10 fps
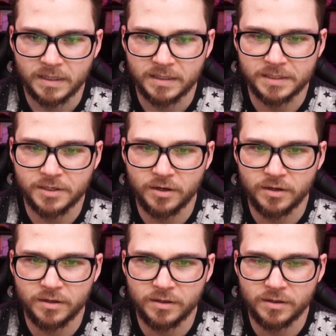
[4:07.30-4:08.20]
Let's
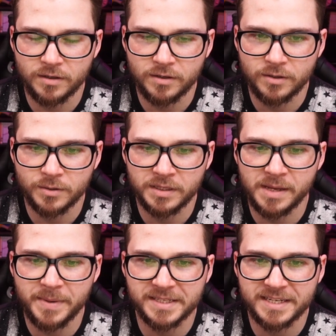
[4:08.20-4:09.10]
go.
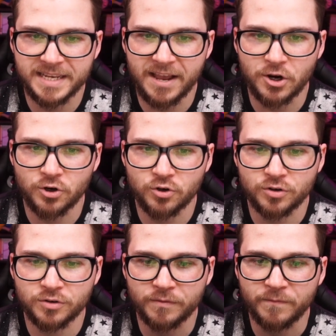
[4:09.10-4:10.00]
Clayman's gonna get
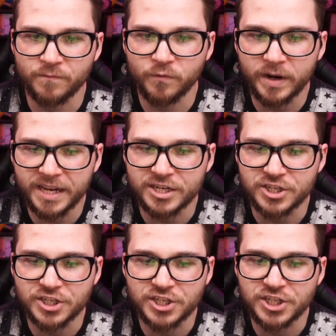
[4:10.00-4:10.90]

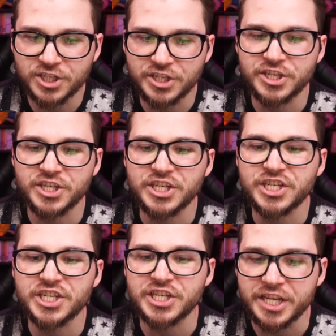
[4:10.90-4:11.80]

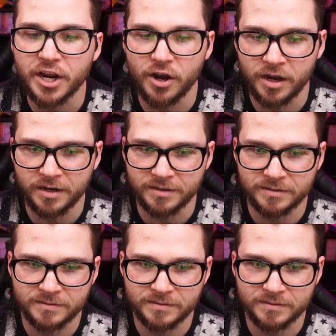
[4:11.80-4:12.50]
freaking on.